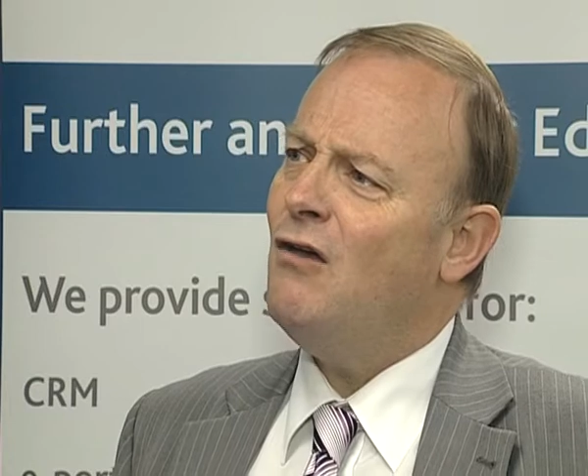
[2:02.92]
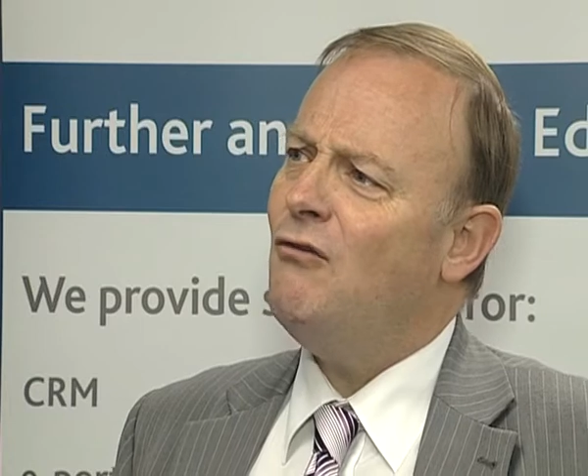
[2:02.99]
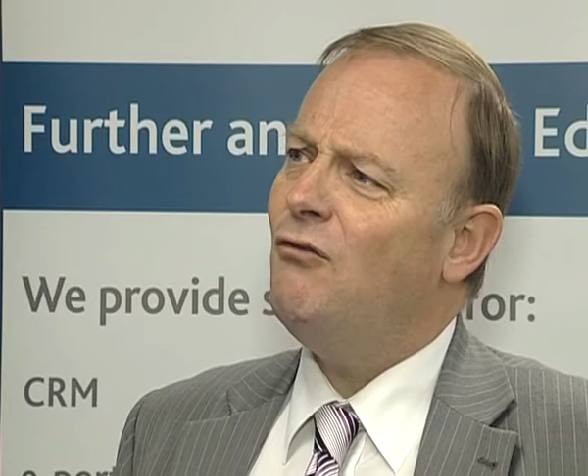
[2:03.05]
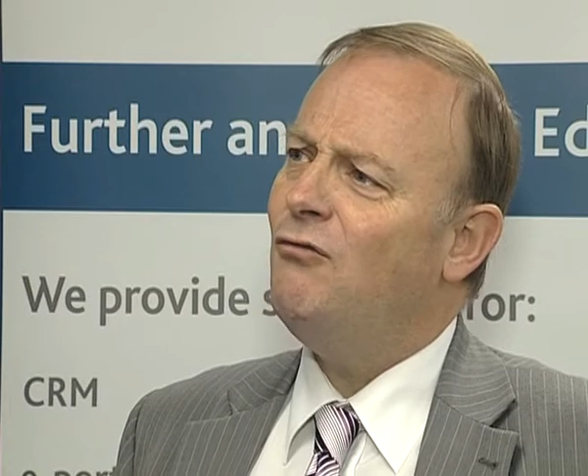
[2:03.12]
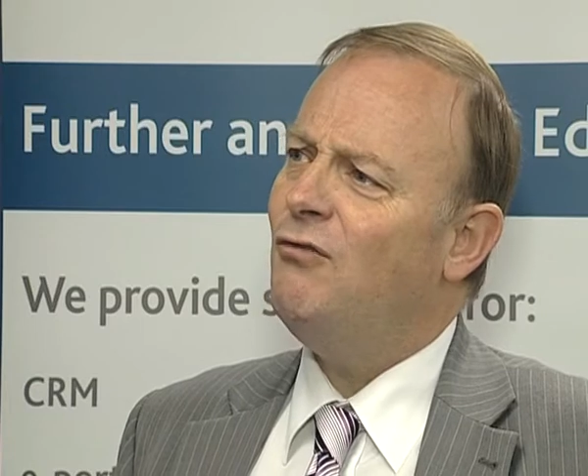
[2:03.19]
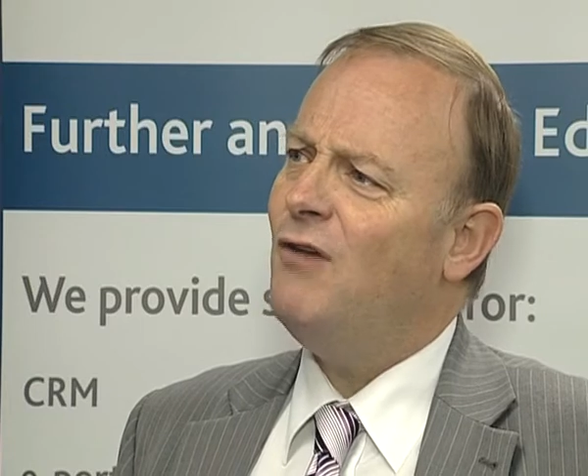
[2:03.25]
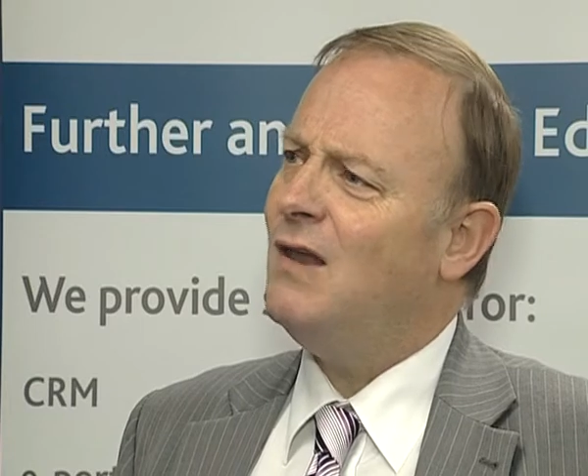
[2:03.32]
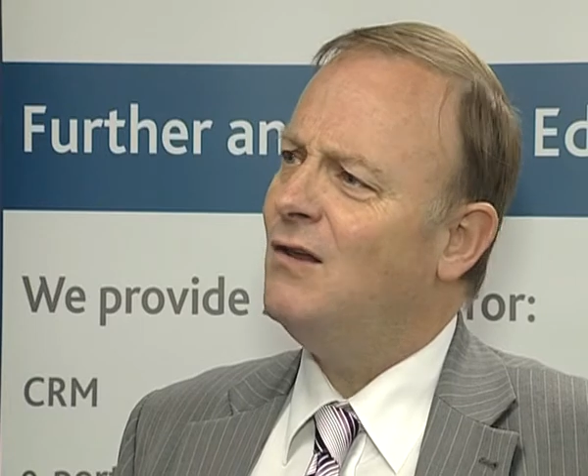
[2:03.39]

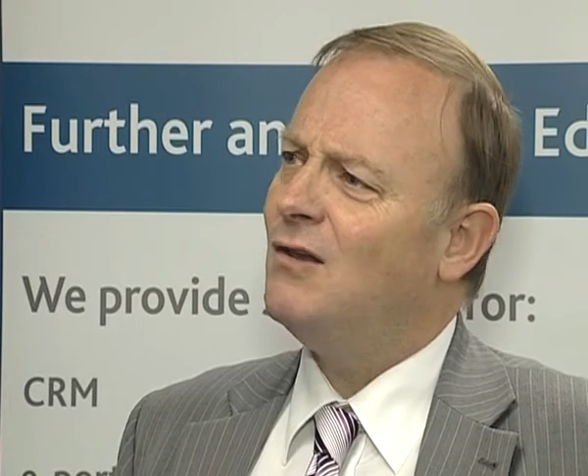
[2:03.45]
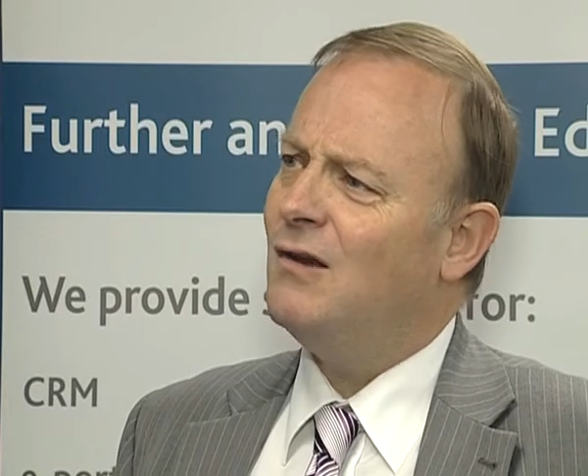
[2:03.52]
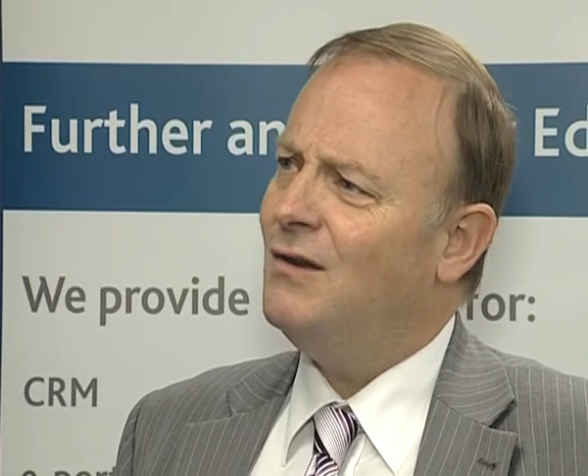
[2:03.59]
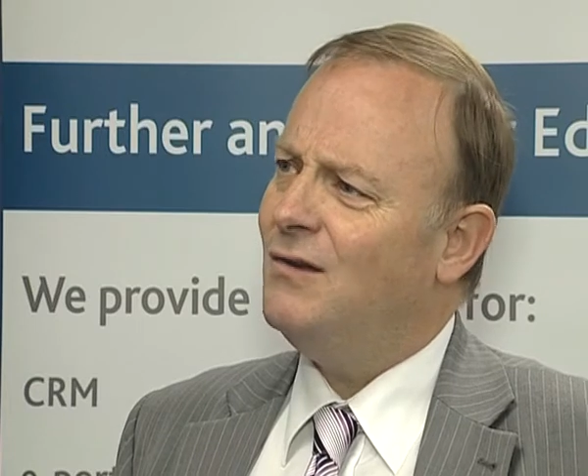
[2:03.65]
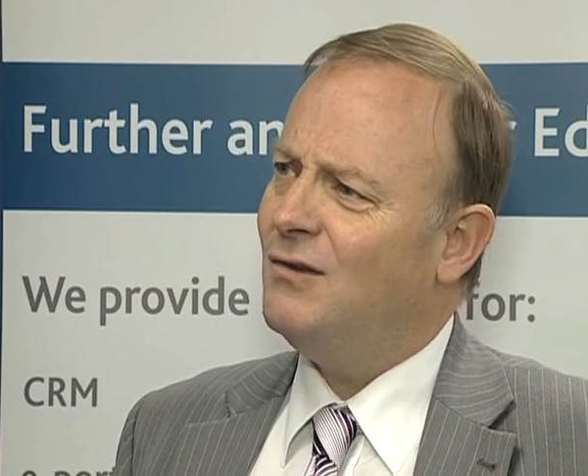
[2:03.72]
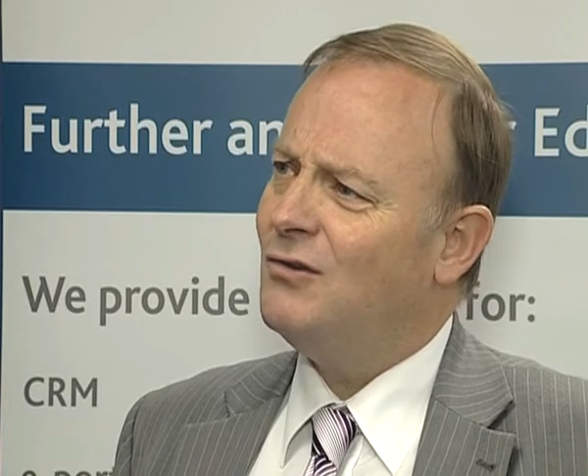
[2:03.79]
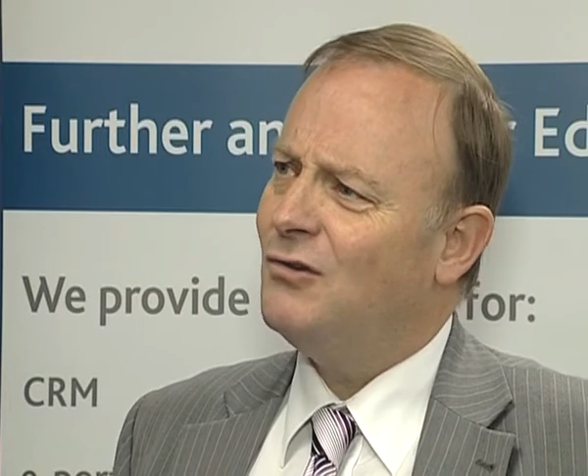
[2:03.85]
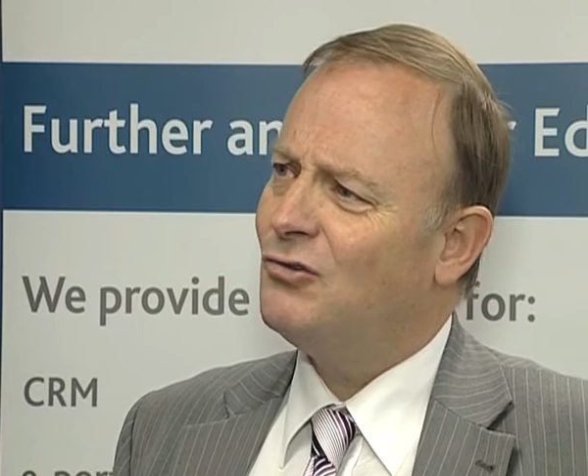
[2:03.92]

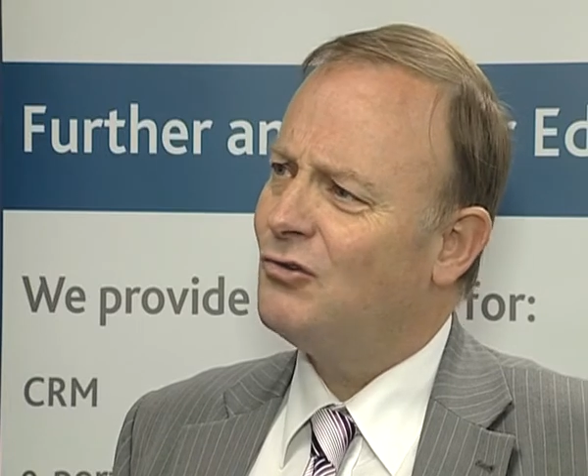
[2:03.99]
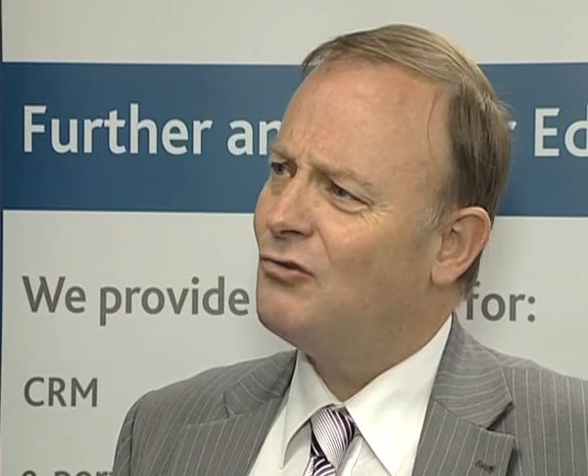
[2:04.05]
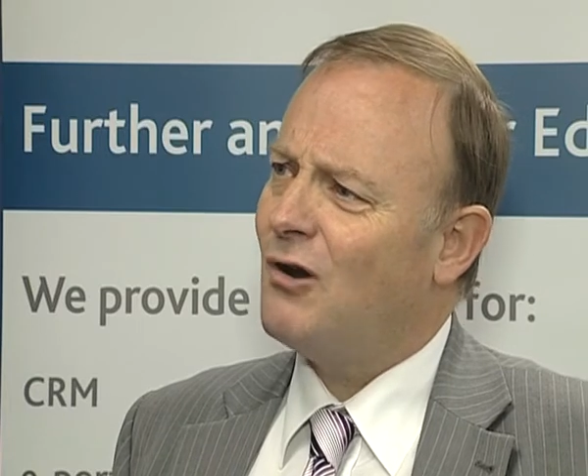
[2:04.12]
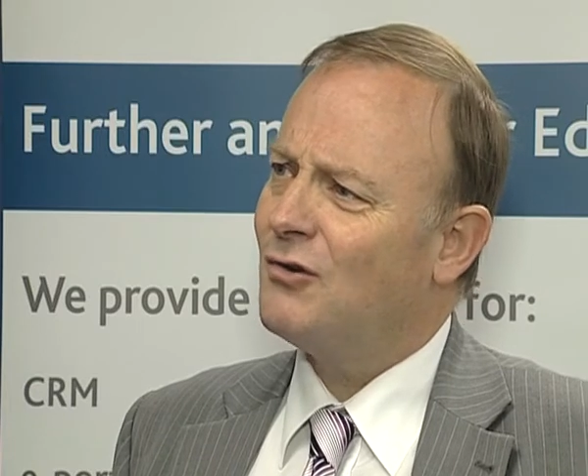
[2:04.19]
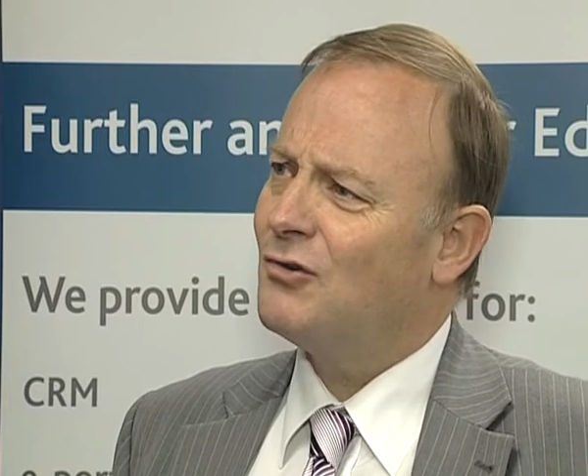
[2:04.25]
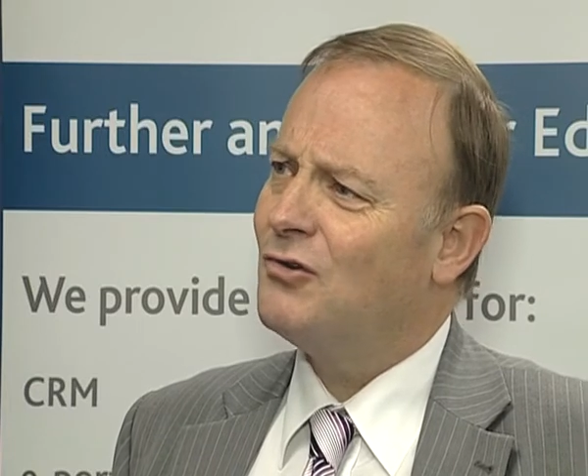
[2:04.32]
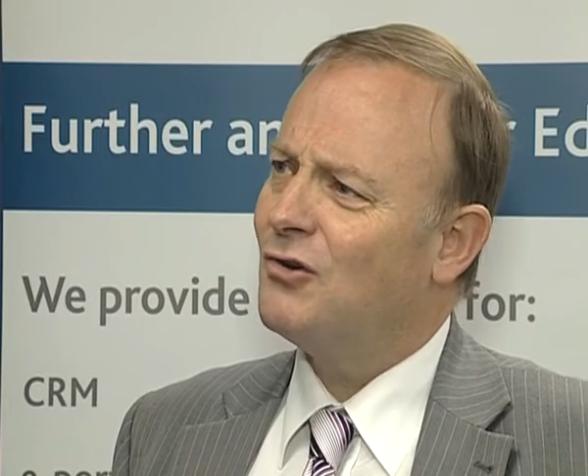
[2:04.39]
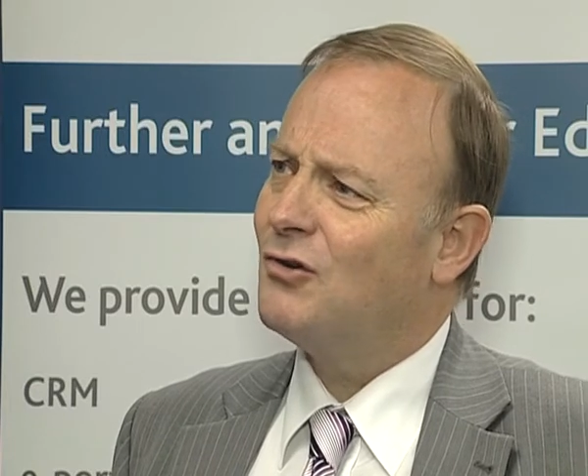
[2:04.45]
federated
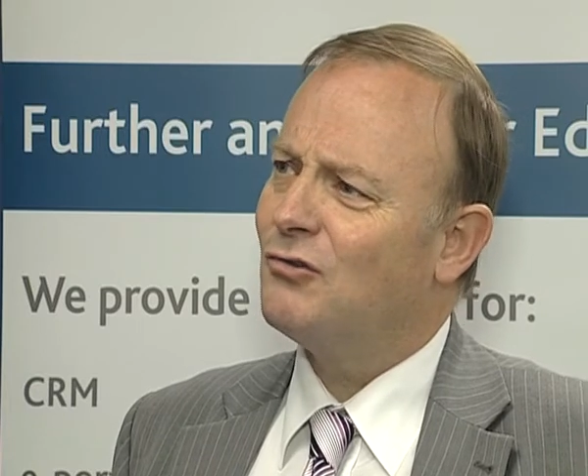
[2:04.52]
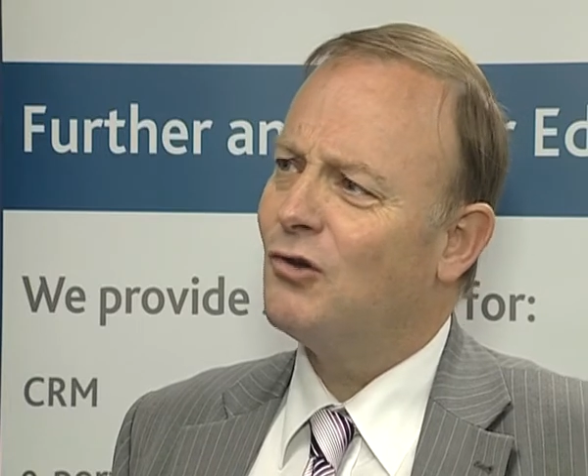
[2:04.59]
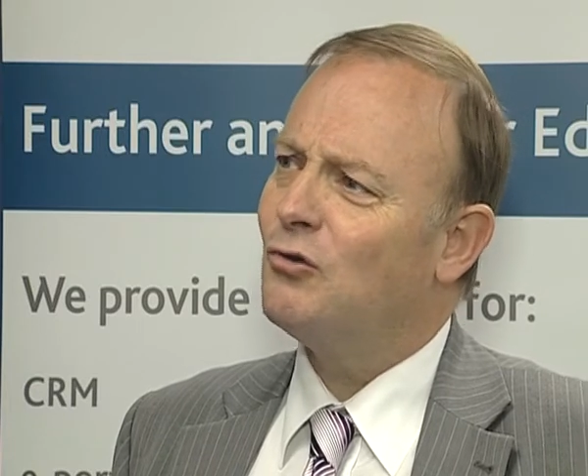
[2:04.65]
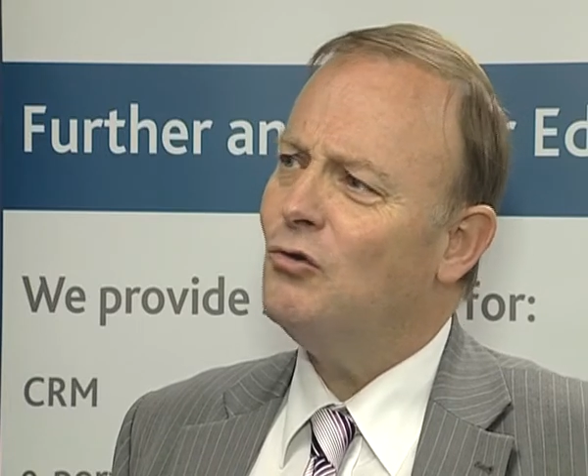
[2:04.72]
structures are